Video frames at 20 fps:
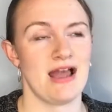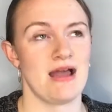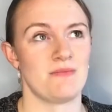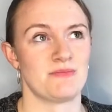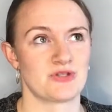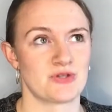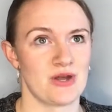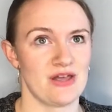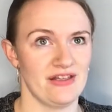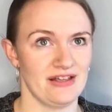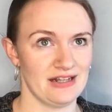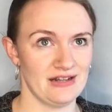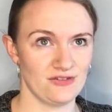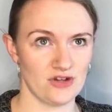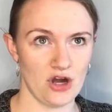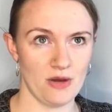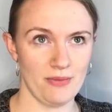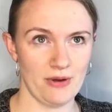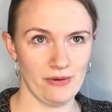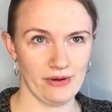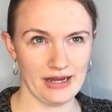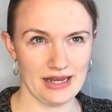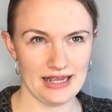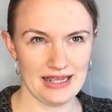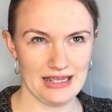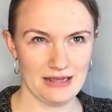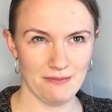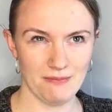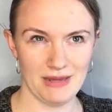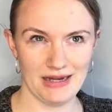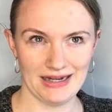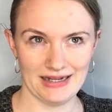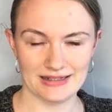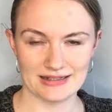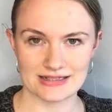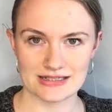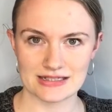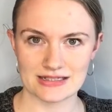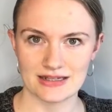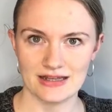So I think I've got about 8
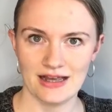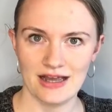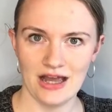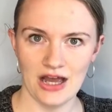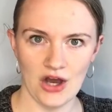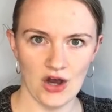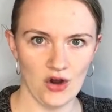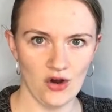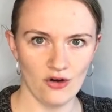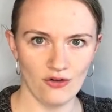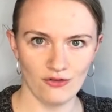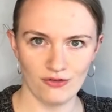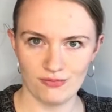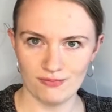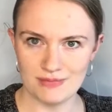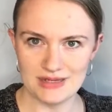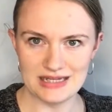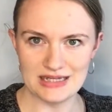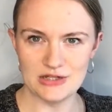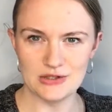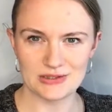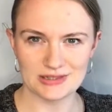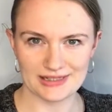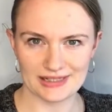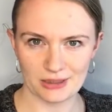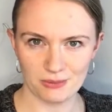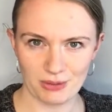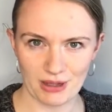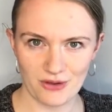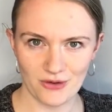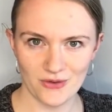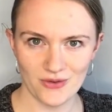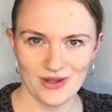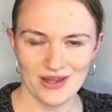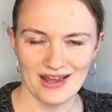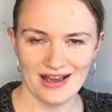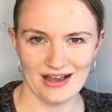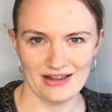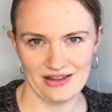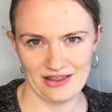minutes of me noodling about,
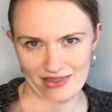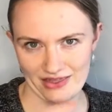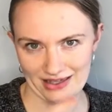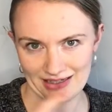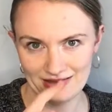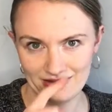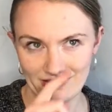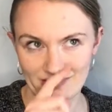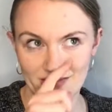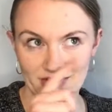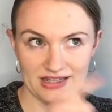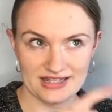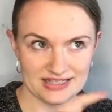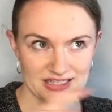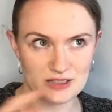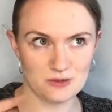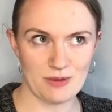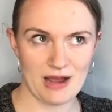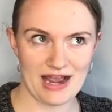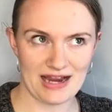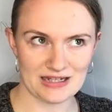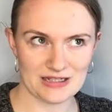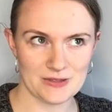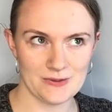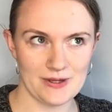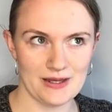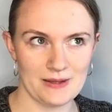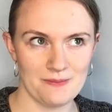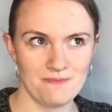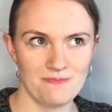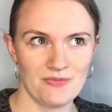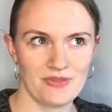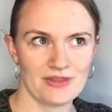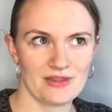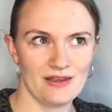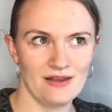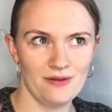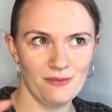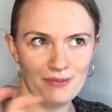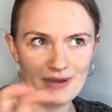and I then listened back to it,
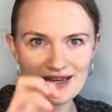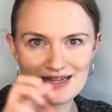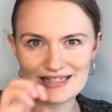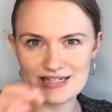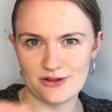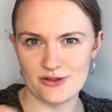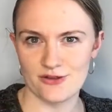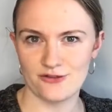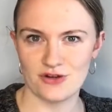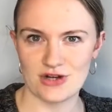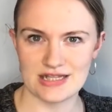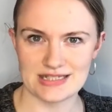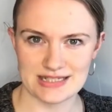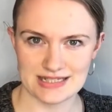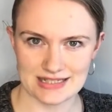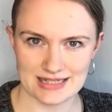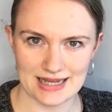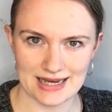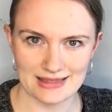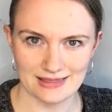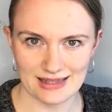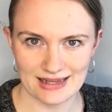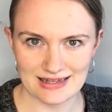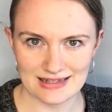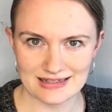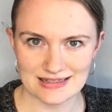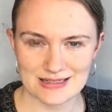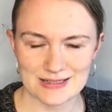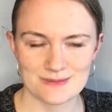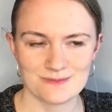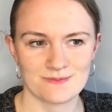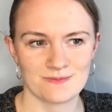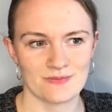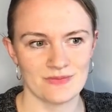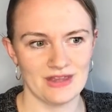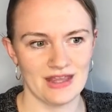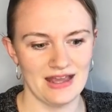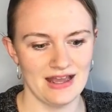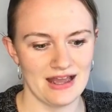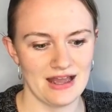picked out the phrases that I liked,
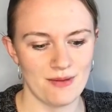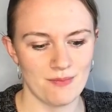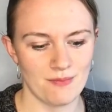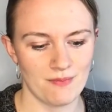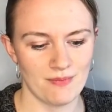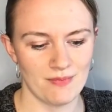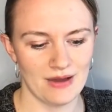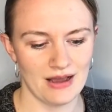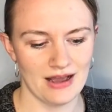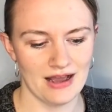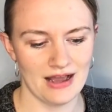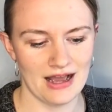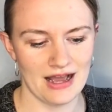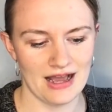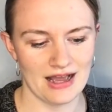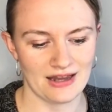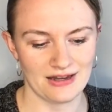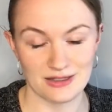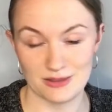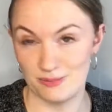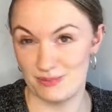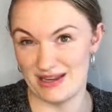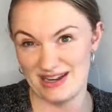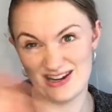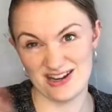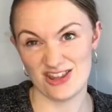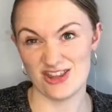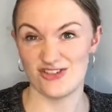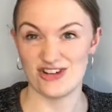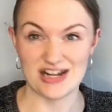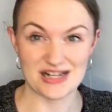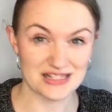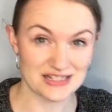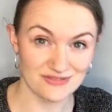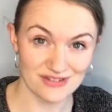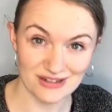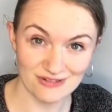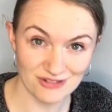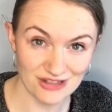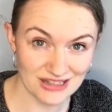and binned the rest of
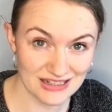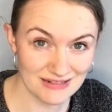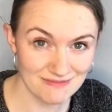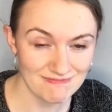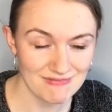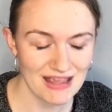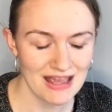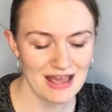it really.